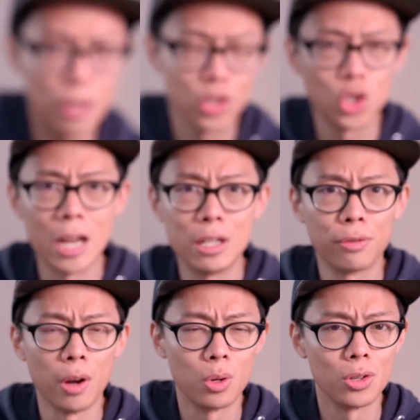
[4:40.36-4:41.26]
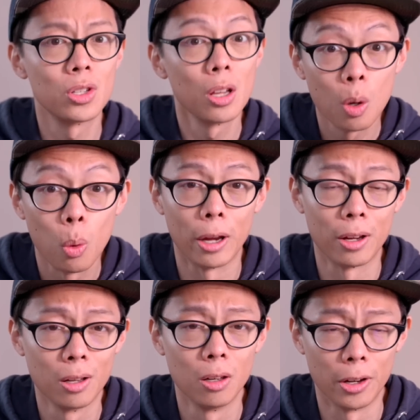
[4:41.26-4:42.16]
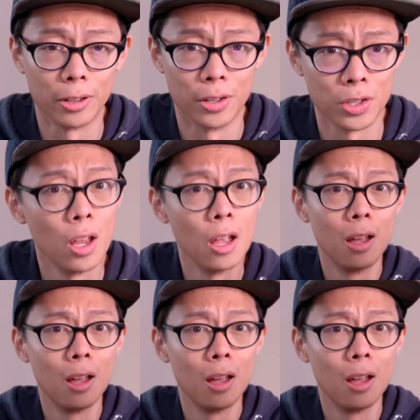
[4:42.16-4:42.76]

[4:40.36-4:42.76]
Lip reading: it to change focus quick, like this.